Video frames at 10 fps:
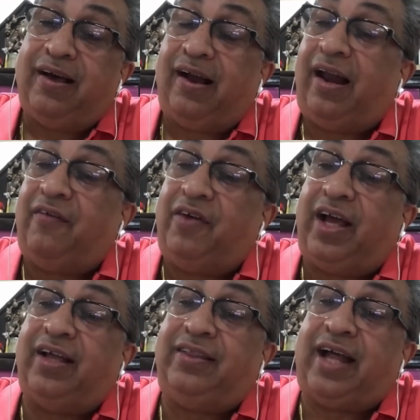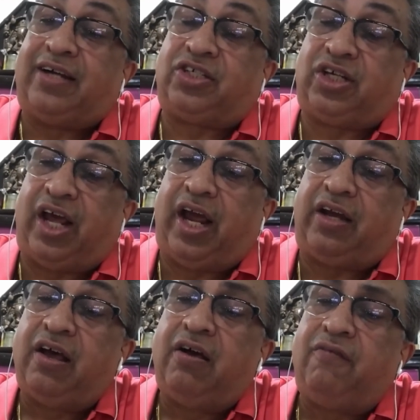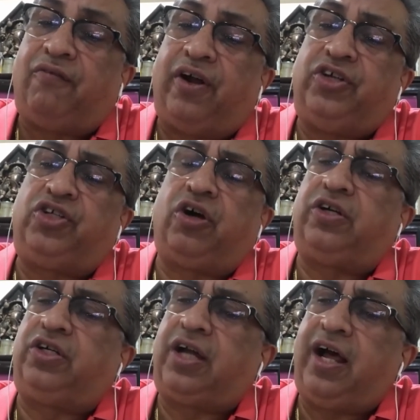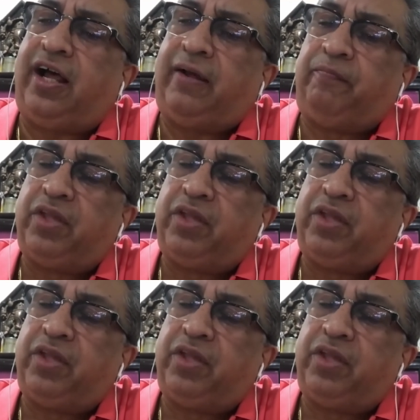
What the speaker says: living in that state for a short time